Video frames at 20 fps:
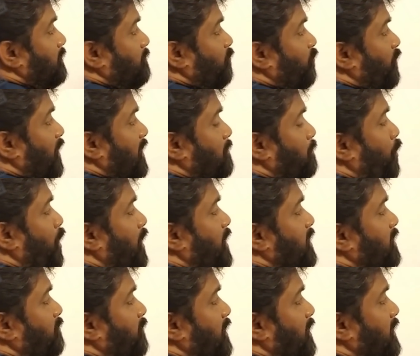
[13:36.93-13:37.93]

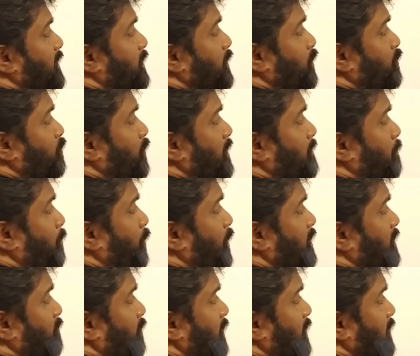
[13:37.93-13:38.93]
1.1 into
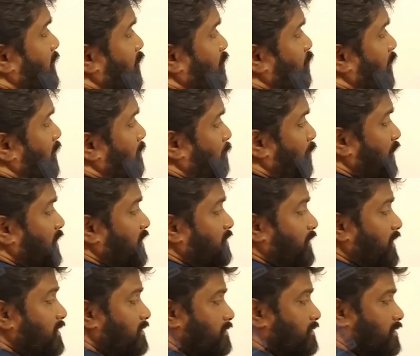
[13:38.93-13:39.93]
1.1 into
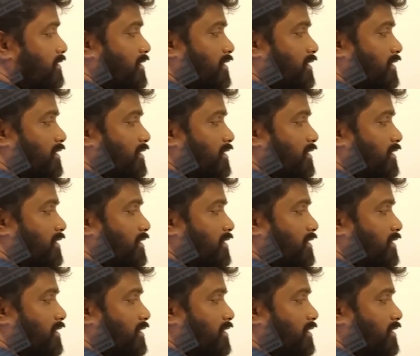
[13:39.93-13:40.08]
1.1,